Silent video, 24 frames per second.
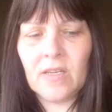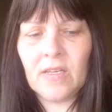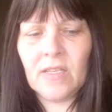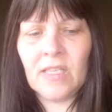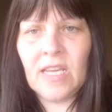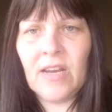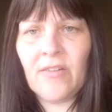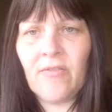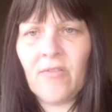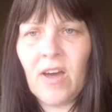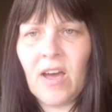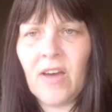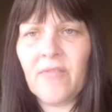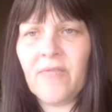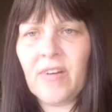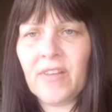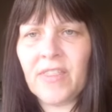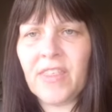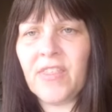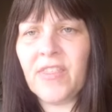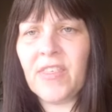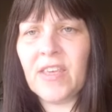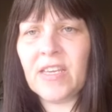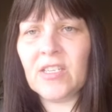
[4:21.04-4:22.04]
there are
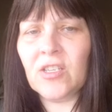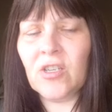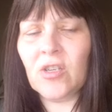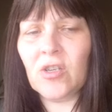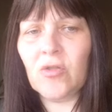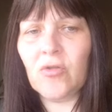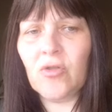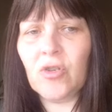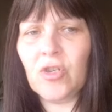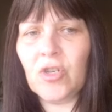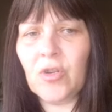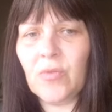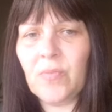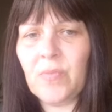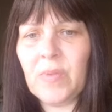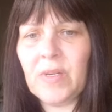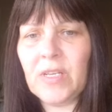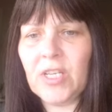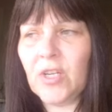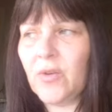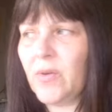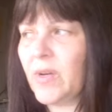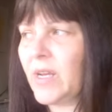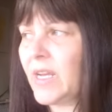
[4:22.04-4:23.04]
other things that you should be
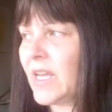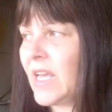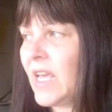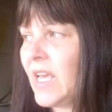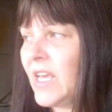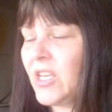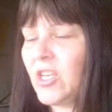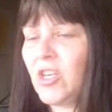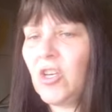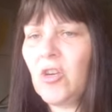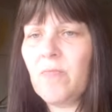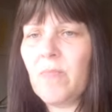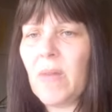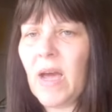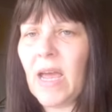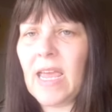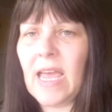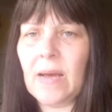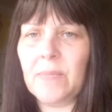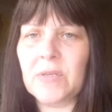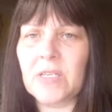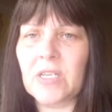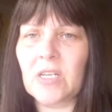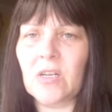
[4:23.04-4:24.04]
doing. You may
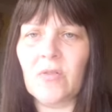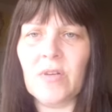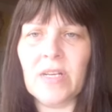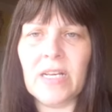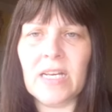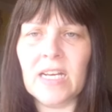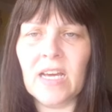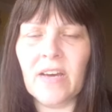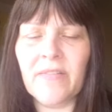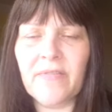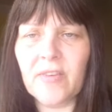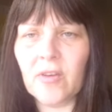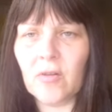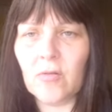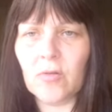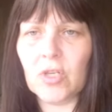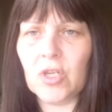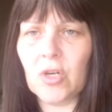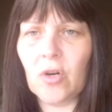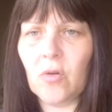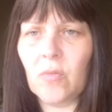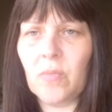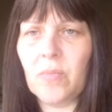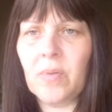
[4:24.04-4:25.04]
absolutely love your
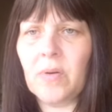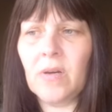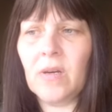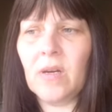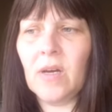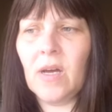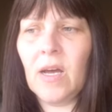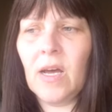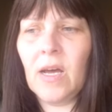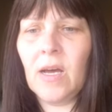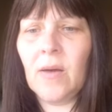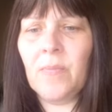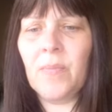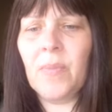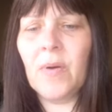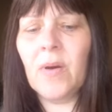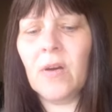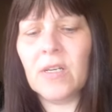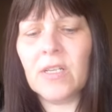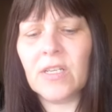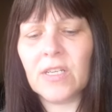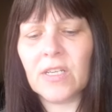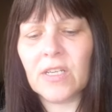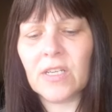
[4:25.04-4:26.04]
job,
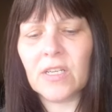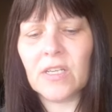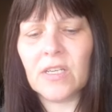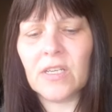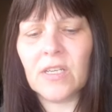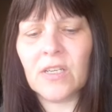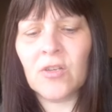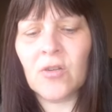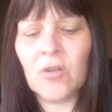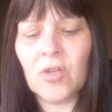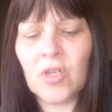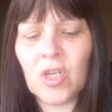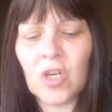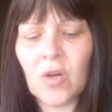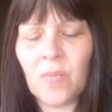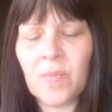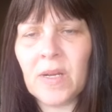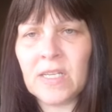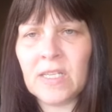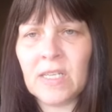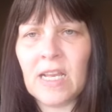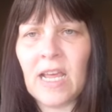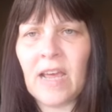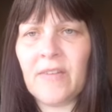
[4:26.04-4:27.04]
but your job
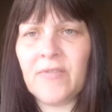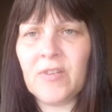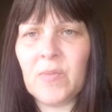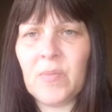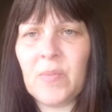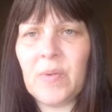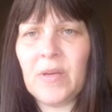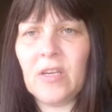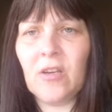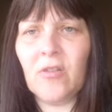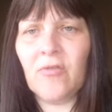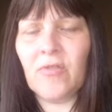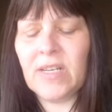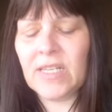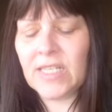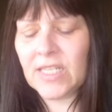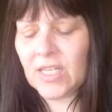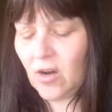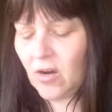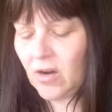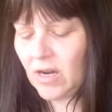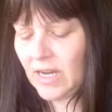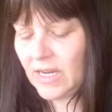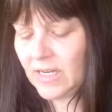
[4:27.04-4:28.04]
doesn't have to be your
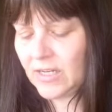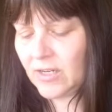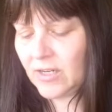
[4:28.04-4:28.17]
entire